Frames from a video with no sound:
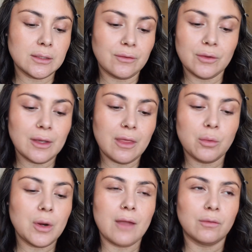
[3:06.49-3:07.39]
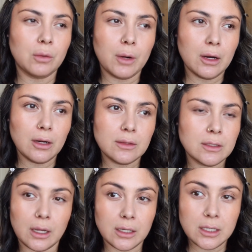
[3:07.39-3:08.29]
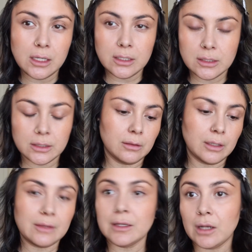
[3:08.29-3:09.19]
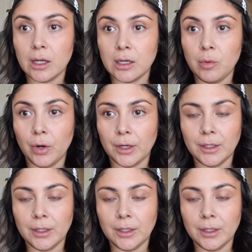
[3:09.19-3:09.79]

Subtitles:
I feel like they were everywhere in the 90s and then not anymore.